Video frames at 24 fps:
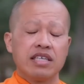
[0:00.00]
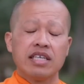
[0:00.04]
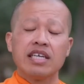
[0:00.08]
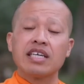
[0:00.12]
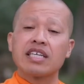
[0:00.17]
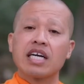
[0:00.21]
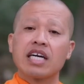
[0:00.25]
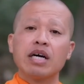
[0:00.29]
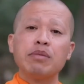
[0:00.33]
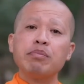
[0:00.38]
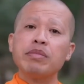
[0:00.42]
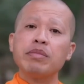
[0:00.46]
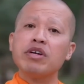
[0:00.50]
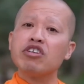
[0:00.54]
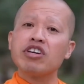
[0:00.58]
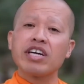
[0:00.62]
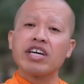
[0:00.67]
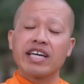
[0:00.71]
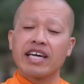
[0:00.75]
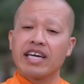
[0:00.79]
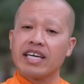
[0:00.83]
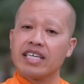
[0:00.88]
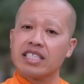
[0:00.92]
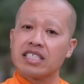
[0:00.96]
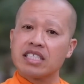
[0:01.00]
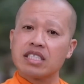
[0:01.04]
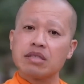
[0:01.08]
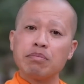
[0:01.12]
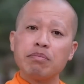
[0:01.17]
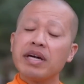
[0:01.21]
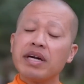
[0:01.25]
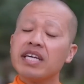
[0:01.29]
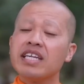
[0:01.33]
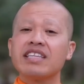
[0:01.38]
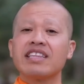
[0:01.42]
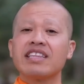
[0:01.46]
it communicates
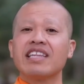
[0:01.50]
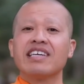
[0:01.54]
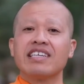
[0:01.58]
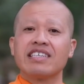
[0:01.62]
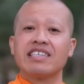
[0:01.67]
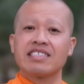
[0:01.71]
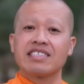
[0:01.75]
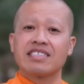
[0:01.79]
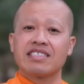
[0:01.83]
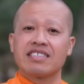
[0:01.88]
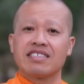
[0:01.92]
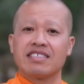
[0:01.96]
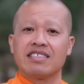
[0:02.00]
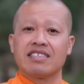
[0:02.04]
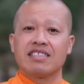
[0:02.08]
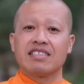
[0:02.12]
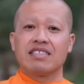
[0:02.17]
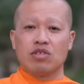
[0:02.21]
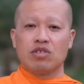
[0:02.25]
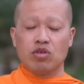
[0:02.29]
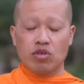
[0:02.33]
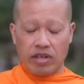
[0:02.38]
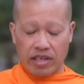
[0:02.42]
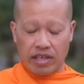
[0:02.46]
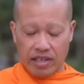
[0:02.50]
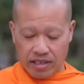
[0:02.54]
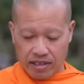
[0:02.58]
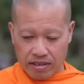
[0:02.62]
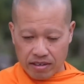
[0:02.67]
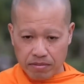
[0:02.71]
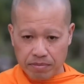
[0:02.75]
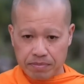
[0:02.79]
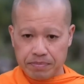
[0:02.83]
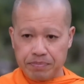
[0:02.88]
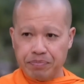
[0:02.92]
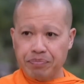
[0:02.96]
many things.
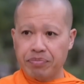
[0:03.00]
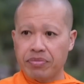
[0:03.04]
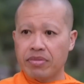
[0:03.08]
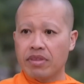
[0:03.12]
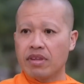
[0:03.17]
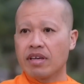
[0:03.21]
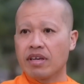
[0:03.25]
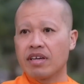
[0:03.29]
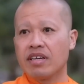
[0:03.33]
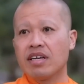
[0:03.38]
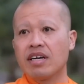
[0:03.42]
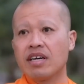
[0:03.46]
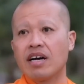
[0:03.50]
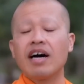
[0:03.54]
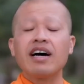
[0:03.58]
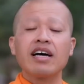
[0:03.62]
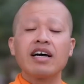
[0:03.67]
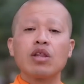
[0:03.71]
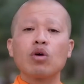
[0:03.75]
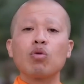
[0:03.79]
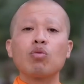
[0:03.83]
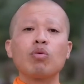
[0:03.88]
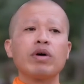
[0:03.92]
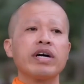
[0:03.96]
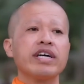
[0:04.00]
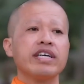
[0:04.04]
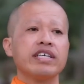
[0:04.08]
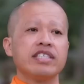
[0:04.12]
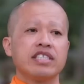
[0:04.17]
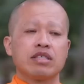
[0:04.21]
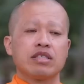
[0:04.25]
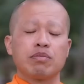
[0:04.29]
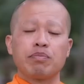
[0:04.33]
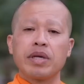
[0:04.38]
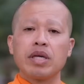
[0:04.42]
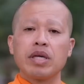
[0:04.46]
Okay? Other
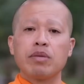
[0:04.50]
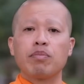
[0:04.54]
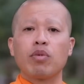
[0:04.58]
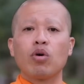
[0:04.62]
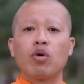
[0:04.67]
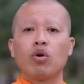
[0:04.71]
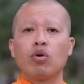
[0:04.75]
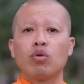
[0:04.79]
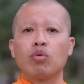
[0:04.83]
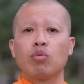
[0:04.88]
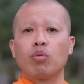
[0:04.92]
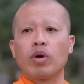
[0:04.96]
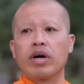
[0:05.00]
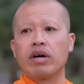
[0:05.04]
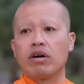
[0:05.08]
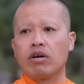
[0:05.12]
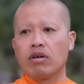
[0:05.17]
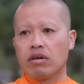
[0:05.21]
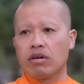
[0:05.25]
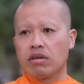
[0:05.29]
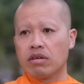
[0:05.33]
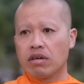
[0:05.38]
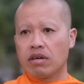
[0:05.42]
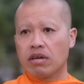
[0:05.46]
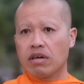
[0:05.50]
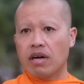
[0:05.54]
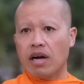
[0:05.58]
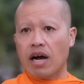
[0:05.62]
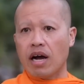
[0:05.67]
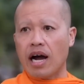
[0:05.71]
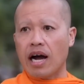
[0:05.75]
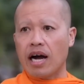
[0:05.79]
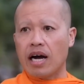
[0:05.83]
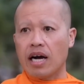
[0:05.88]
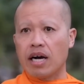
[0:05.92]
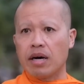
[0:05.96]
ways people will
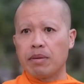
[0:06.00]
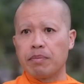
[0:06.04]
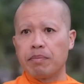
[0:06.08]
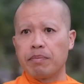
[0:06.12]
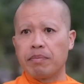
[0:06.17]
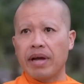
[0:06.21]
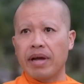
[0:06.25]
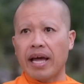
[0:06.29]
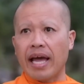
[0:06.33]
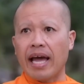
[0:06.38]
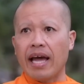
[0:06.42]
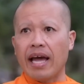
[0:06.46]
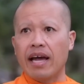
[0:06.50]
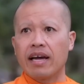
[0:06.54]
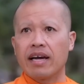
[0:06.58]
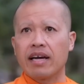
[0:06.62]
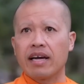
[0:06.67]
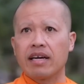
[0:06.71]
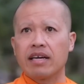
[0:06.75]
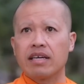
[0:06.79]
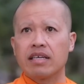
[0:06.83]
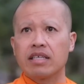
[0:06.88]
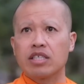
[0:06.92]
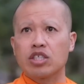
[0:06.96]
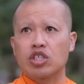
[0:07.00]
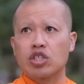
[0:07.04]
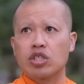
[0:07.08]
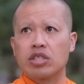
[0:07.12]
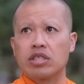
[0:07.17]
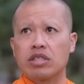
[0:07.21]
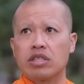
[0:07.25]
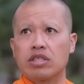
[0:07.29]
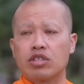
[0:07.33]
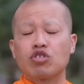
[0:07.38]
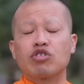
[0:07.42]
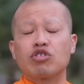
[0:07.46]
um,
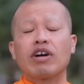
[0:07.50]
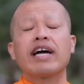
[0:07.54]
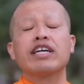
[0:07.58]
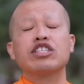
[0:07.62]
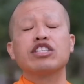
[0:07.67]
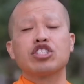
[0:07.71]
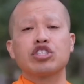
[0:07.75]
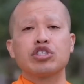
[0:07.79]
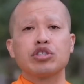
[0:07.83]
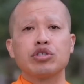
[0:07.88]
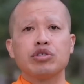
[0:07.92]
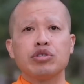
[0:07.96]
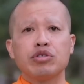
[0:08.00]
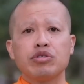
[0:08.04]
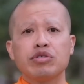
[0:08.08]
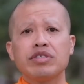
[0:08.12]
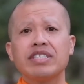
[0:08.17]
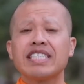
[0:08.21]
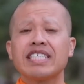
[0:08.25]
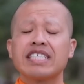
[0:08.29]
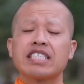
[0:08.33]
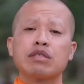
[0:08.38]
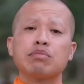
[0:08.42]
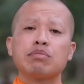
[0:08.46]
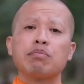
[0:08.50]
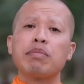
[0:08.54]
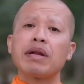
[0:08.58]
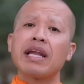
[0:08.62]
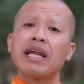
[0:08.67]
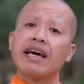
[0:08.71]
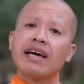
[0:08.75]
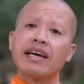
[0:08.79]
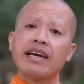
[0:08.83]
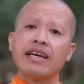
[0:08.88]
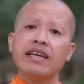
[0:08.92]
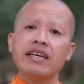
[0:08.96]
try to
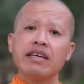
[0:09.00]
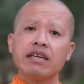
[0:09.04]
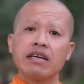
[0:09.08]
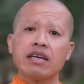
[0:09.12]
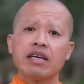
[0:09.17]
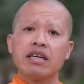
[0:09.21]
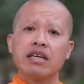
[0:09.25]
display